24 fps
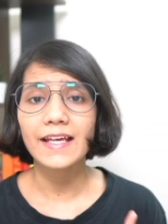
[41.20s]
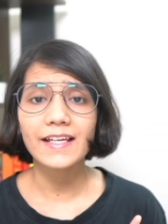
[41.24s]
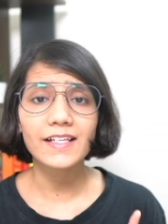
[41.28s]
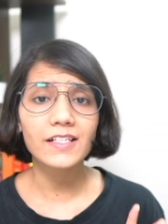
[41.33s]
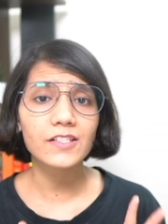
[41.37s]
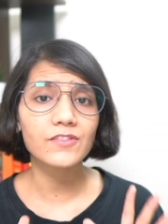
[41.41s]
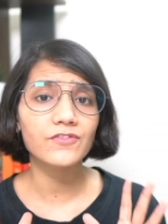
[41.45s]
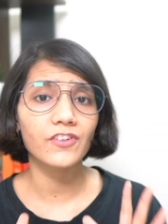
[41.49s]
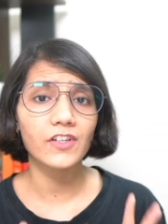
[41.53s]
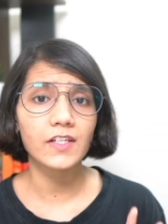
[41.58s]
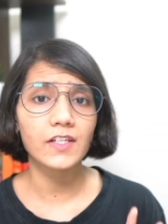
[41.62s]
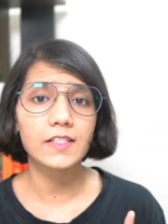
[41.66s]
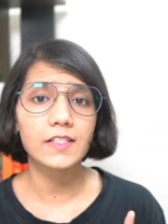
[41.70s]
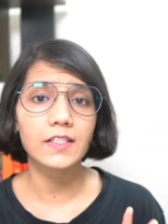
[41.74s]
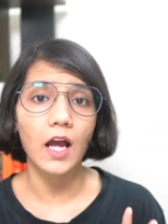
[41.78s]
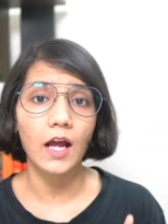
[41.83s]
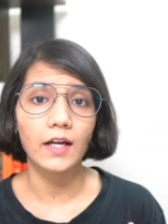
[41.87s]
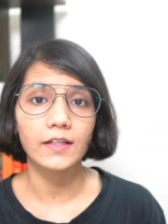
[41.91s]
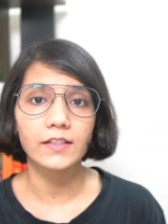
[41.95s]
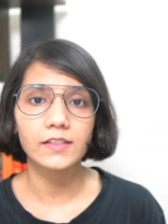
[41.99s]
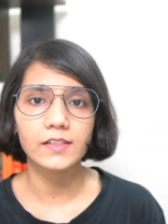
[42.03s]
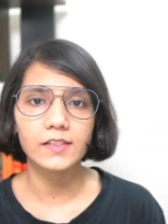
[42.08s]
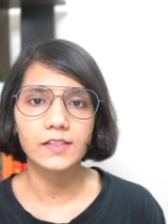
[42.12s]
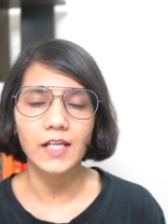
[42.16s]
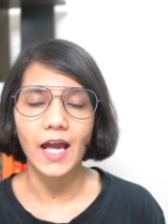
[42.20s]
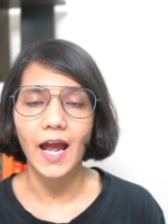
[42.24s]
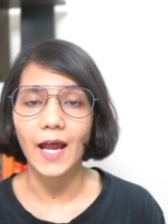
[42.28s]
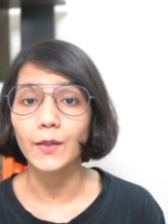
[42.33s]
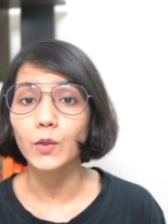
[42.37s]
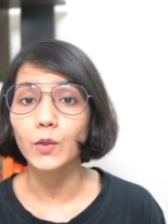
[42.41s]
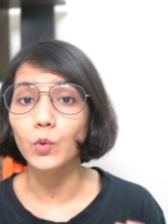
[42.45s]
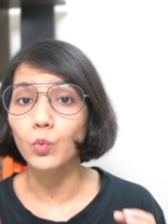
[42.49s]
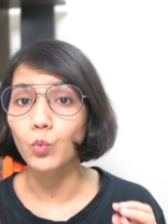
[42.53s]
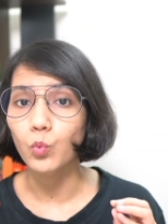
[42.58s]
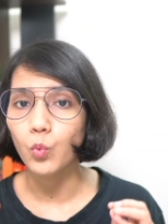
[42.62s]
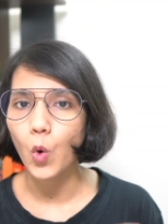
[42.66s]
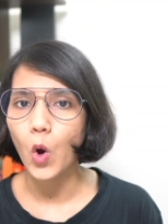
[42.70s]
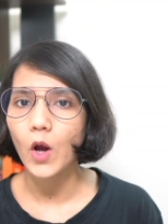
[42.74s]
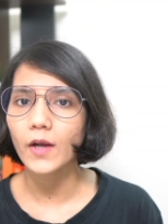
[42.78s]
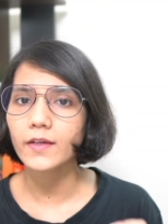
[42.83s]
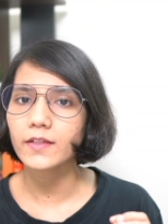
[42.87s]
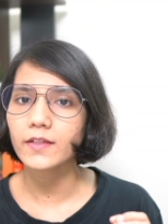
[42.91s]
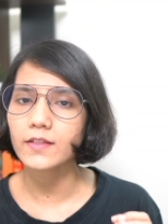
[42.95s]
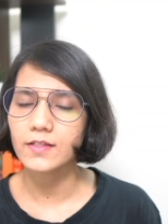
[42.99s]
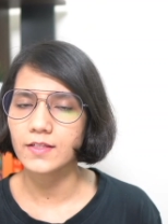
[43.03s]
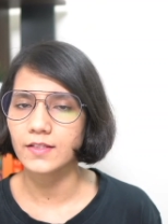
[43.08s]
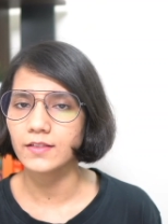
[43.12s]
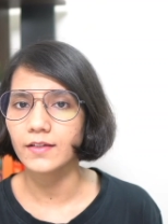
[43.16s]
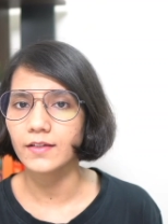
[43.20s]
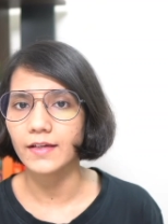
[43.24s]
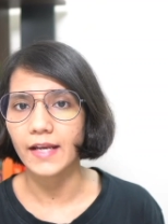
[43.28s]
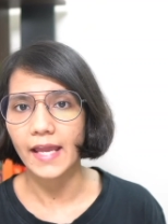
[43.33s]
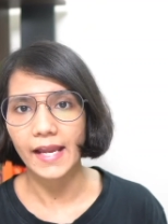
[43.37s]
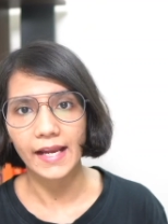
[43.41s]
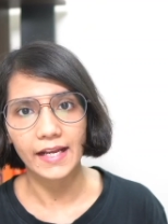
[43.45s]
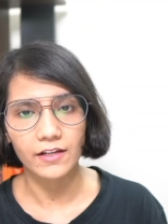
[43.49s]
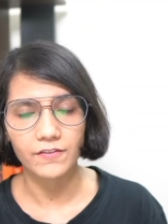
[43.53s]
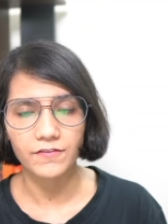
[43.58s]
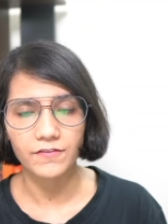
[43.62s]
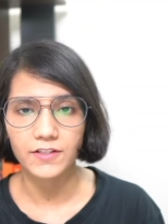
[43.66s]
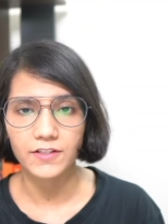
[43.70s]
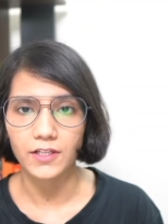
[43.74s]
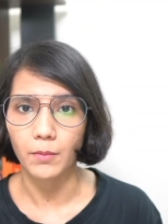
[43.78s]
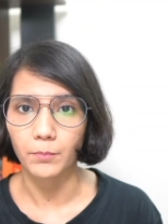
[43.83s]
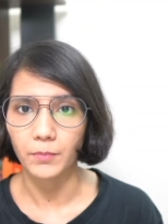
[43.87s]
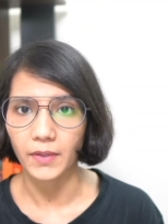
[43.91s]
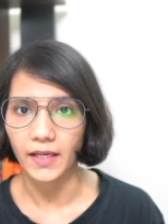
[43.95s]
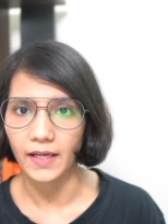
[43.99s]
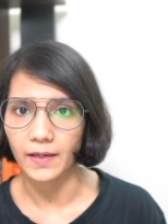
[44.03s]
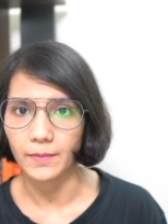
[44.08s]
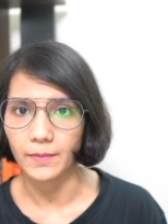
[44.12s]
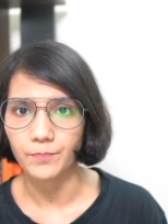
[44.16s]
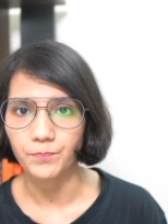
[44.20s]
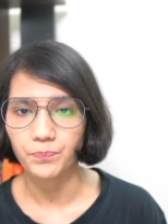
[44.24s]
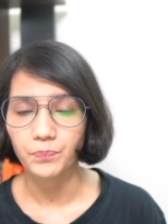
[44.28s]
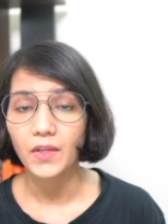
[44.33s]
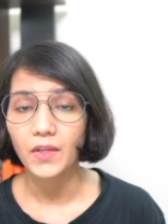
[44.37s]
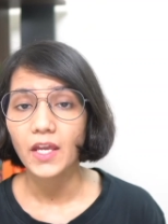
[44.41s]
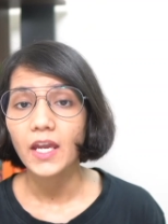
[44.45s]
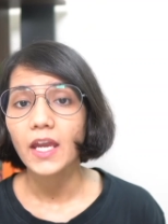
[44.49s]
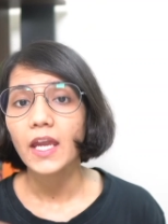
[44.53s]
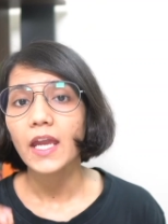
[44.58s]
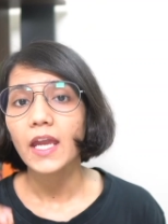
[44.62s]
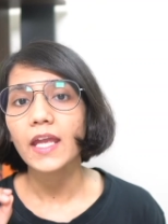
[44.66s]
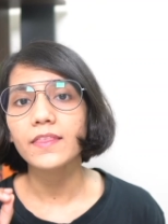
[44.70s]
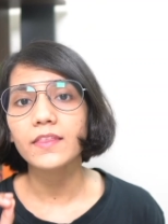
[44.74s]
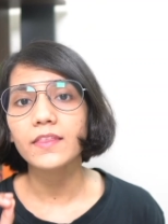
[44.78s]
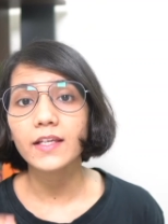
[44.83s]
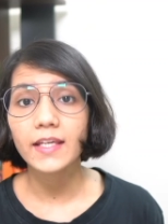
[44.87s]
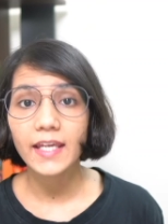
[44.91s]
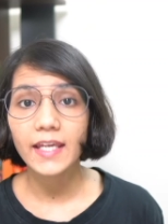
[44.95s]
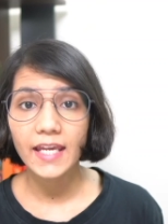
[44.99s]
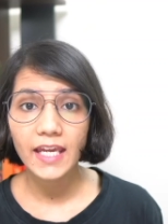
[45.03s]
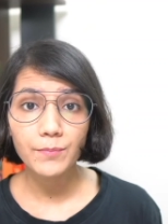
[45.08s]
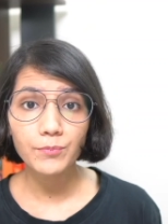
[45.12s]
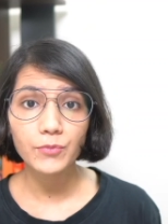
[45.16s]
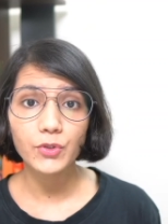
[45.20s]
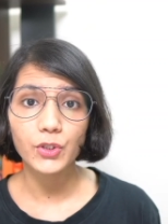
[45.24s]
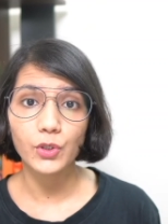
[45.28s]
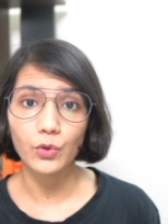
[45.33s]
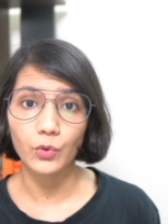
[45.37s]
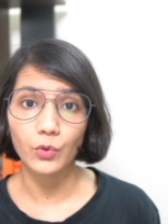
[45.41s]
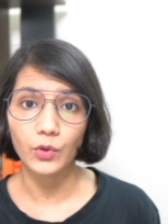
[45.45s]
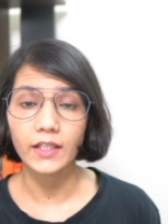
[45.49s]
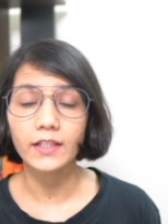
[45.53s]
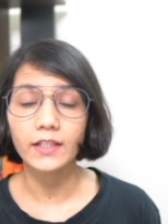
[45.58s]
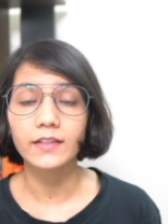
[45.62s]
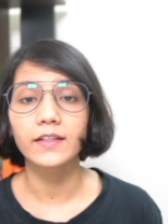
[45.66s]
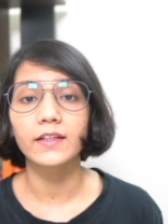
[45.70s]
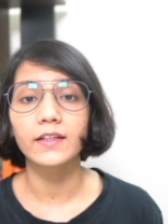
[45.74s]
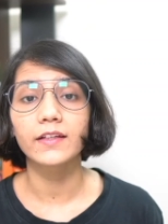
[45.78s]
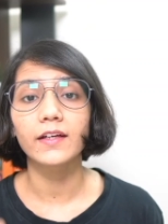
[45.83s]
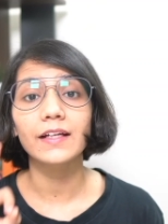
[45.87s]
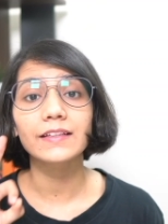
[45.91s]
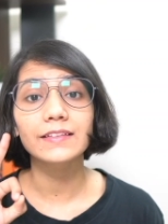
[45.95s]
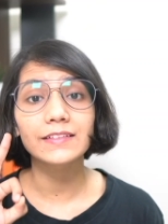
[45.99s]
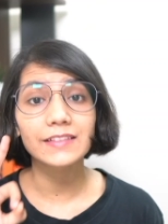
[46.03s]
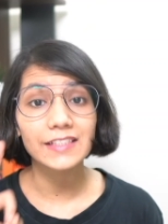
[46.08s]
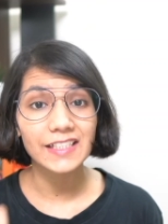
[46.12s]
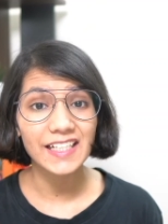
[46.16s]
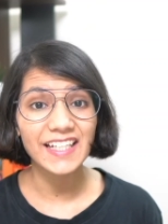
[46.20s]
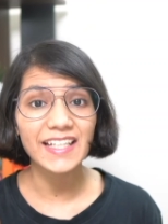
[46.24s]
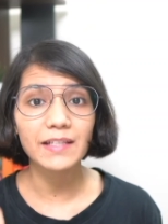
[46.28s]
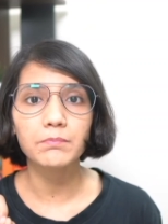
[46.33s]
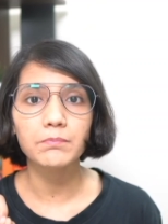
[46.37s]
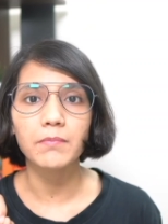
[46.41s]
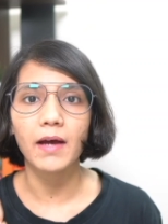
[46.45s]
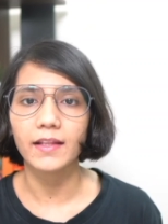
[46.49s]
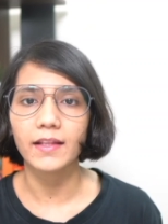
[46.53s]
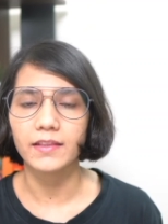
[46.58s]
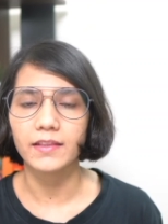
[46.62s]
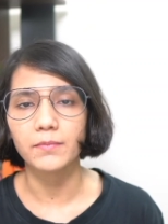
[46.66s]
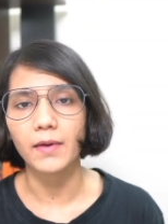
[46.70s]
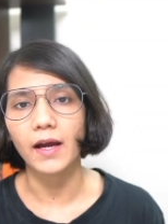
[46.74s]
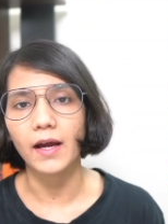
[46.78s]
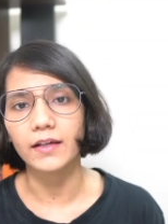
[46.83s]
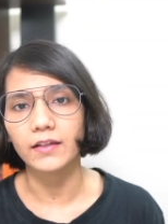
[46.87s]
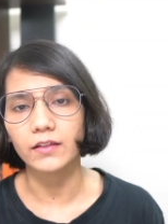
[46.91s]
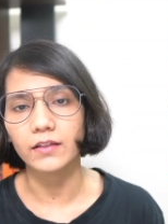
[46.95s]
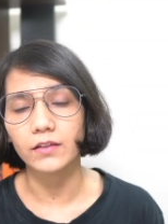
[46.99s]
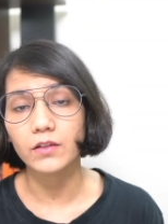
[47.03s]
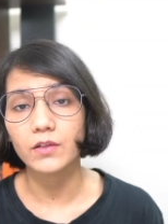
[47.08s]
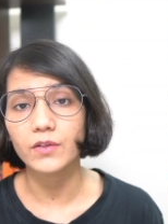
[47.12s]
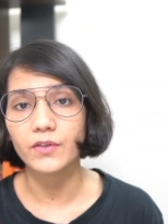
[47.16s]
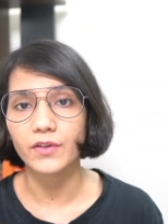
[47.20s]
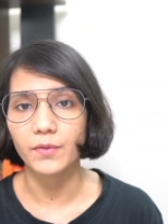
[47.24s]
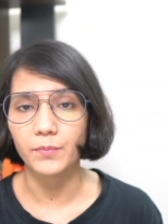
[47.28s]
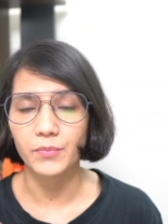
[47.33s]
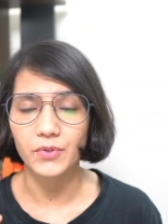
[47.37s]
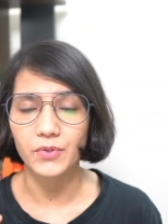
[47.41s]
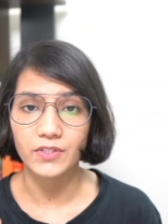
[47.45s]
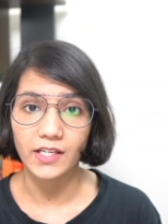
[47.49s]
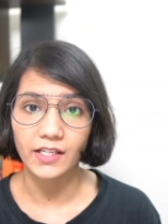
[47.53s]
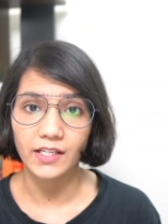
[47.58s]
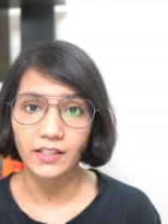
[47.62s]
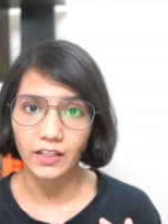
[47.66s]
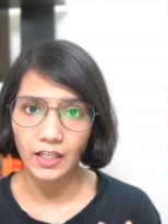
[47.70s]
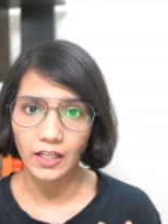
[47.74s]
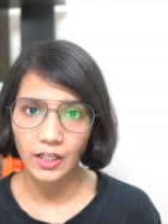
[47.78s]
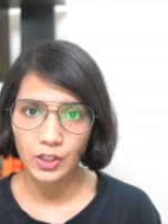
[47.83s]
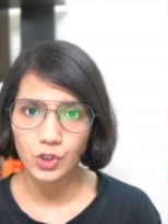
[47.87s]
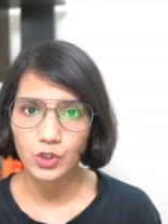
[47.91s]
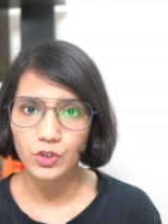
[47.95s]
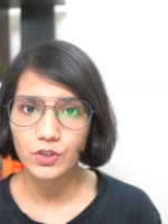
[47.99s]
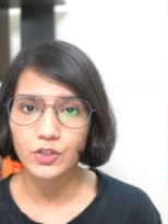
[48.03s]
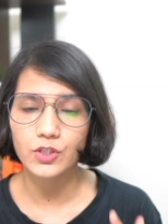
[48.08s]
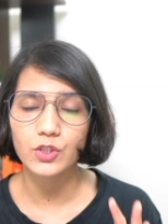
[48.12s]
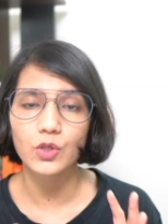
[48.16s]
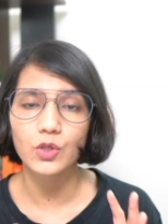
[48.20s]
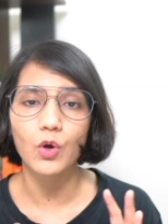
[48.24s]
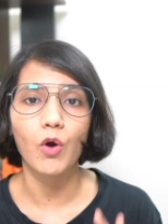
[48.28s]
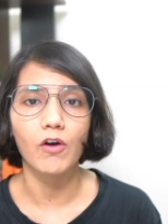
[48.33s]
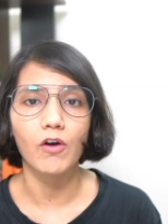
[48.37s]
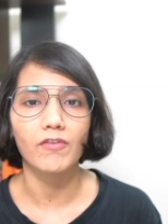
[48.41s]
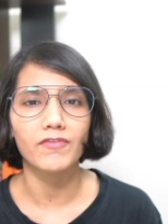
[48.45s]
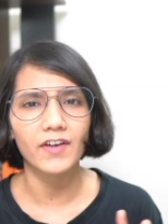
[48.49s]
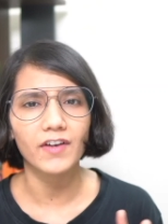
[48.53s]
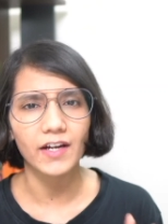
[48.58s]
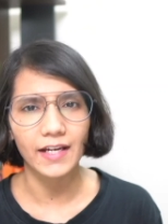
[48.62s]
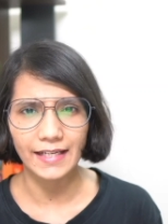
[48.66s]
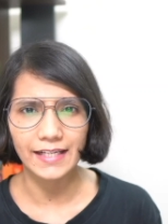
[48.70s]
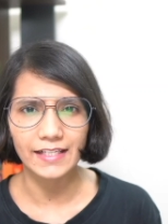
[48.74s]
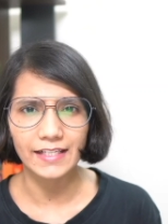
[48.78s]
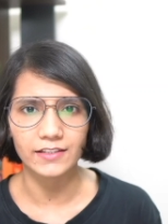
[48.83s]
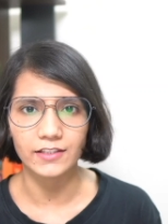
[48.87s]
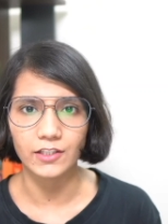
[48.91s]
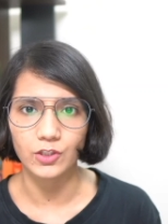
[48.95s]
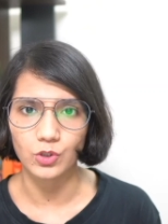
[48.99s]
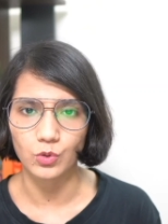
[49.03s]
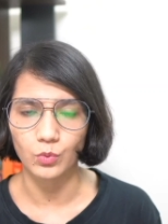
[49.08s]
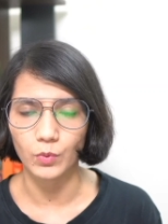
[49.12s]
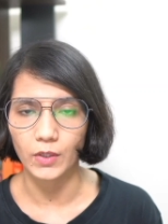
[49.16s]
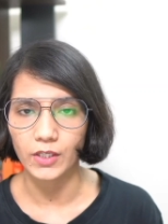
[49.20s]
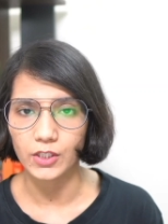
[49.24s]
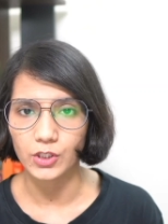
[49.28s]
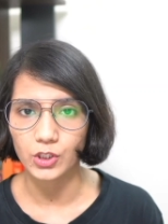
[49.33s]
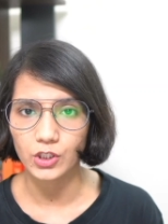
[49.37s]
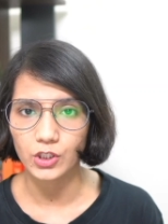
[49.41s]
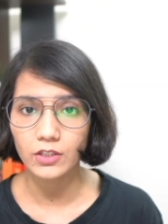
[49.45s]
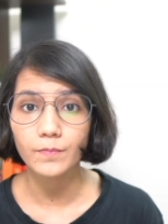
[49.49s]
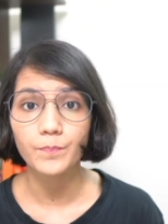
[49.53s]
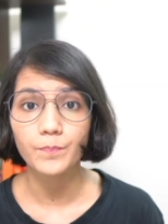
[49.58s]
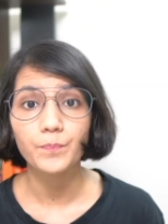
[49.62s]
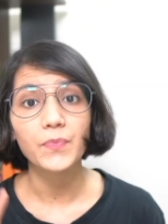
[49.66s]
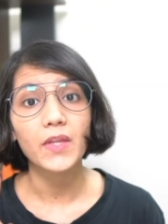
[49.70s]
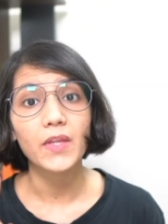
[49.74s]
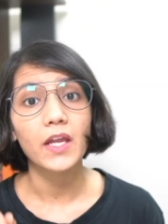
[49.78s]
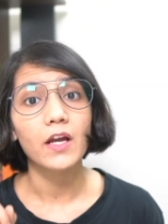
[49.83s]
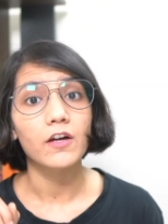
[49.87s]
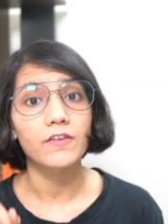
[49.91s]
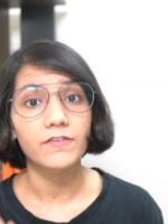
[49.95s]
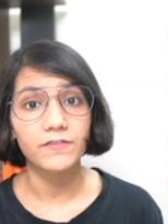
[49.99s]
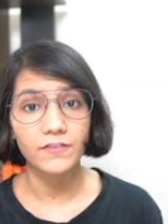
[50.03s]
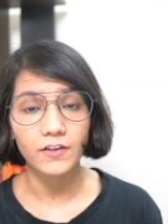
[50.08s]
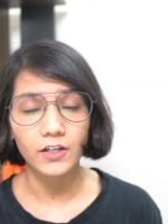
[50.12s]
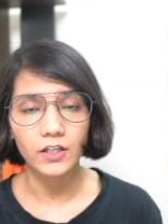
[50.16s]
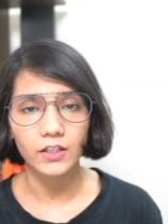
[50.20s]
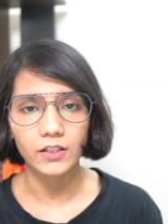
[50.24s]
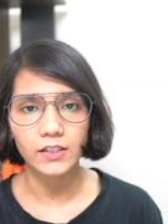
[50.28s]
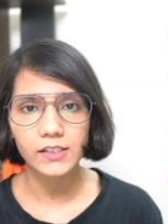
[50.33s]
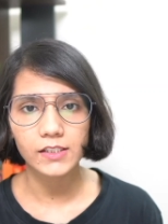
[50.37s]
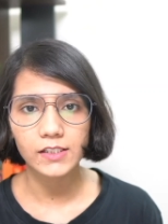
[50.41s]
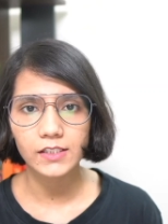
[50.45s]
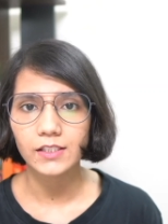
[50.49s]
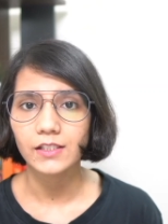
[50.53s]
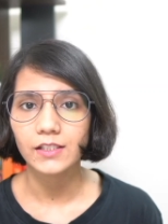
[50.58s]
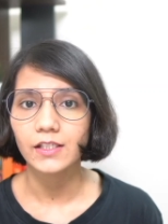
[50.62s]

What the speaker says: us first understand what is a negative sum game. In the game theory, there are three mathematical representations of any situation. First,